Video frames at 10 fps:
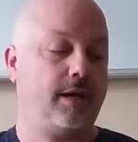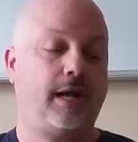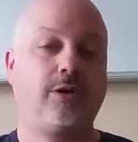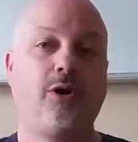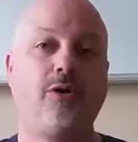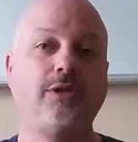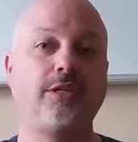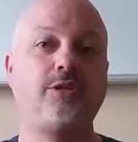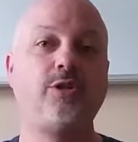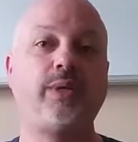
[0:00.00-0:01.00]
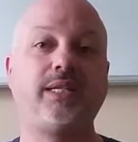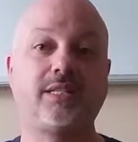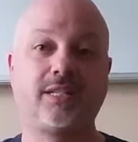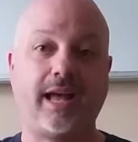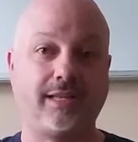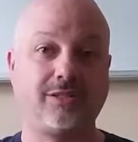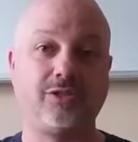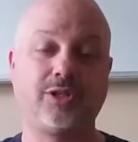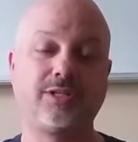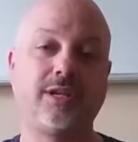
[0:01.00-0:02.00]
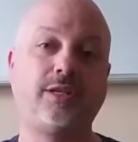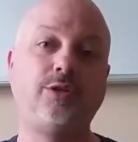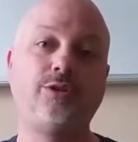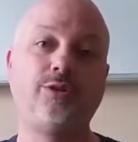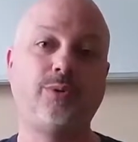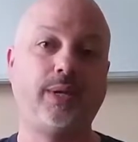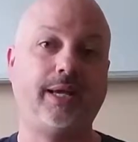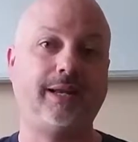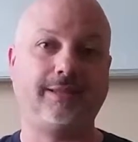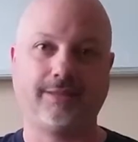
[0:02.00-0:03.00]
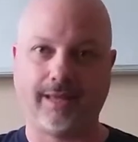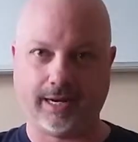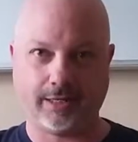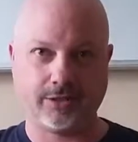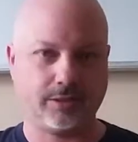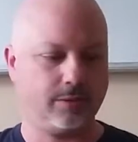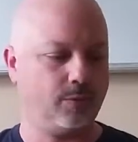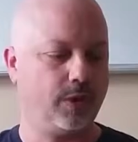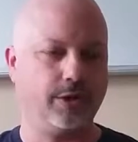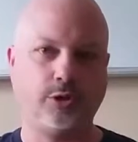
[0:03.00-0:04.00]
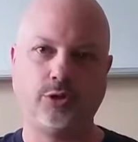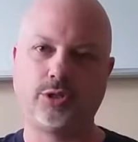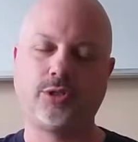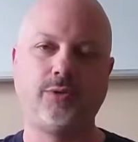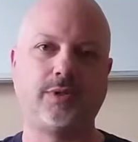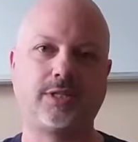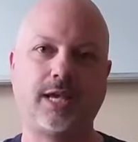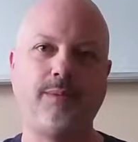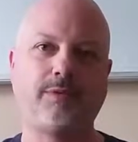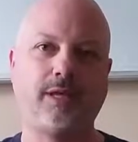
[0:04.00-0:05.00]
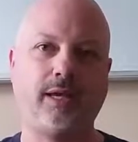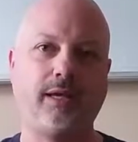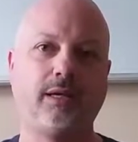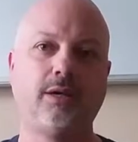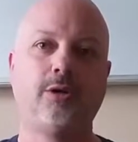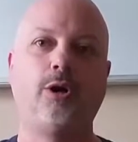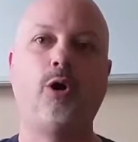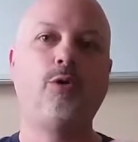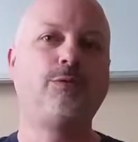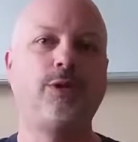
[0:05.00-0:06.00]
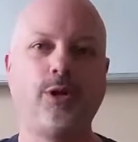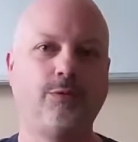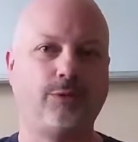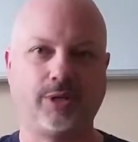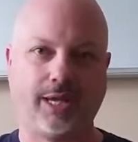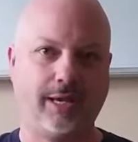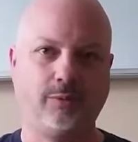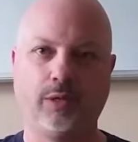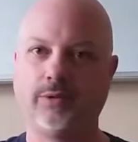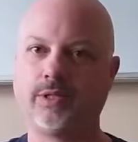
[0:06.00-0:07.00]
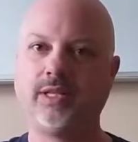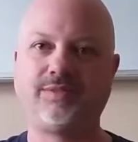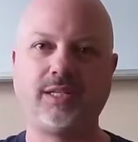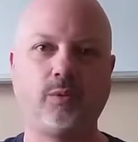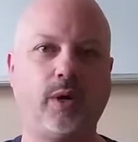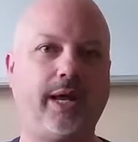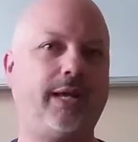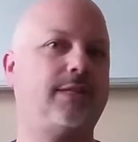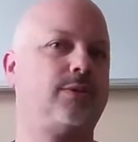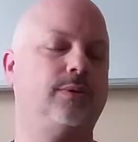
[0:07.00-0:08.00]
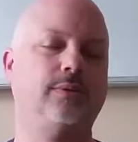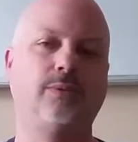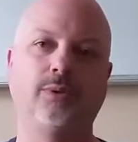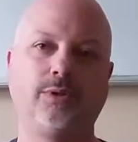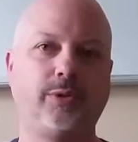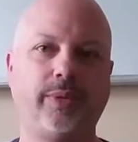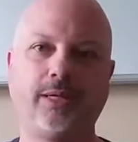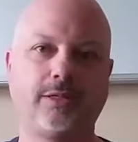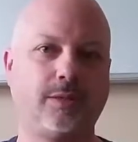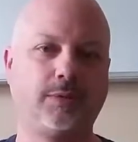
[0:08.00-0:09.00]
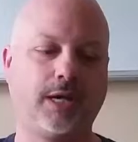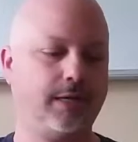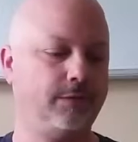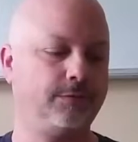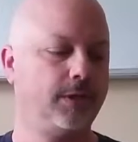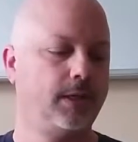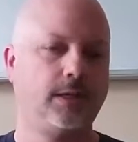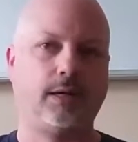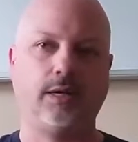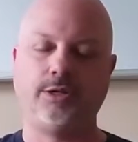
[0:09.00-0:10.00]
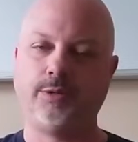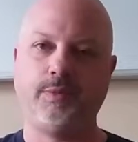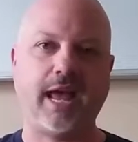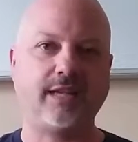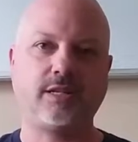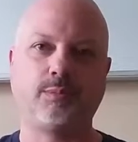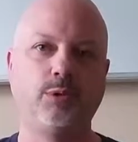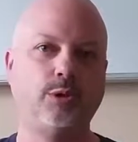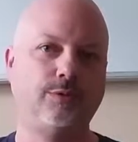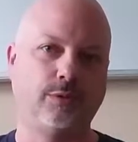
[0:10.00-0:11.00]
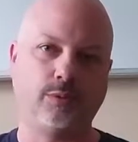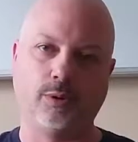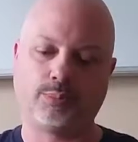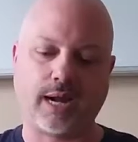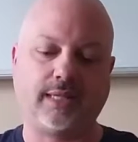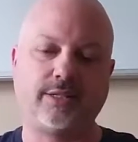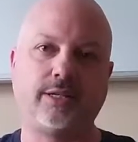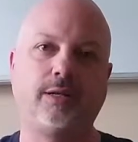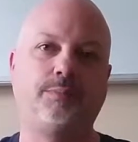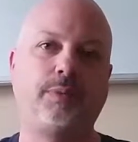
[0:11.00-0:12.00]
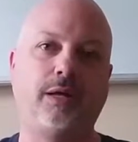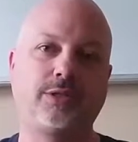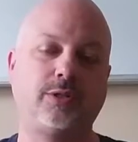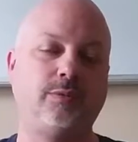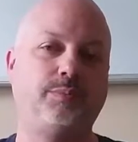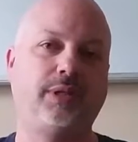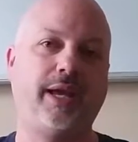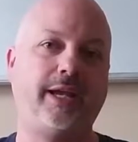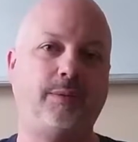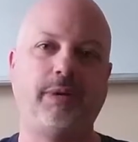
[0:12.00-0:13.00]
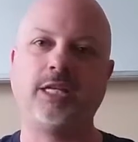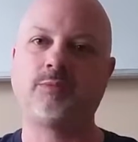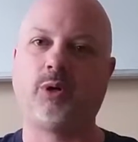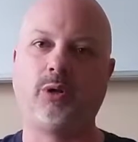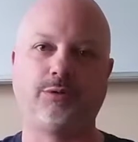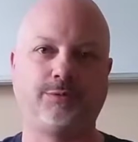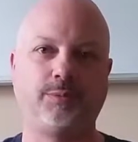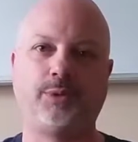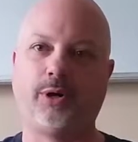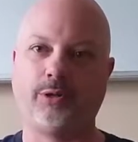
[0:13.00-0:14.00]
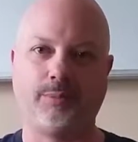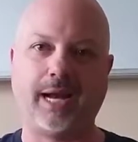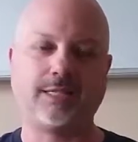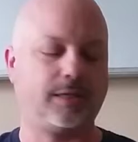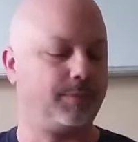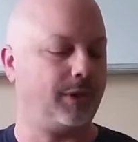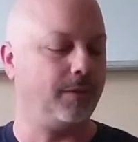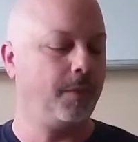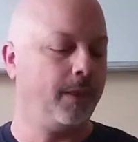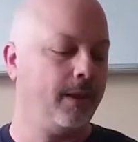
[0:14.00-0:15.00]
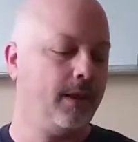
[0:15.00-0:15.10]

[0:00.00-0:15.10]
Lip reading: I call this doing sets, just like you do in athletics, where you just do the same thing over and over again, whether it's lifting weights or doing some kind of gymnastic move or practicing a certain play in baseball or football or basketball.